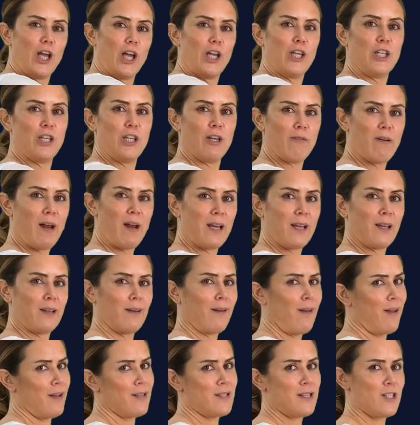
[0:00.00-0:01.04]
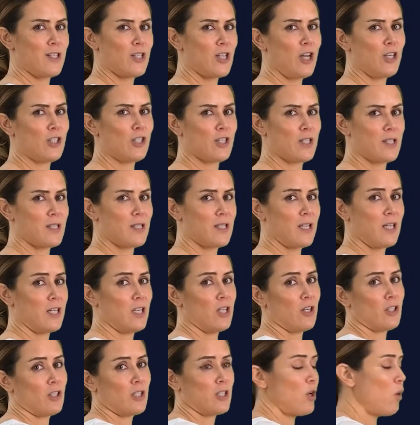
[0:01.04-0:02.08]
You recognise this urgency,
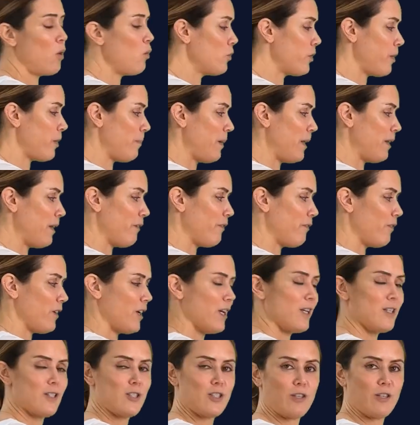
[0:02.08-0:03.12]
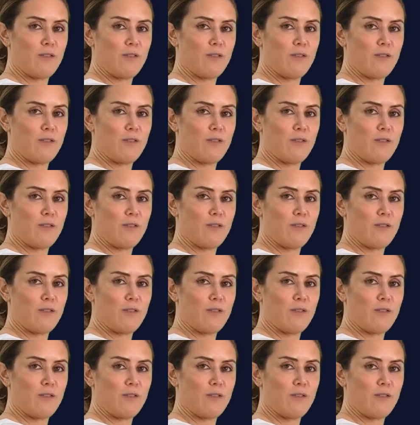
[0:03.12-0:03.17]
you sold the benefits,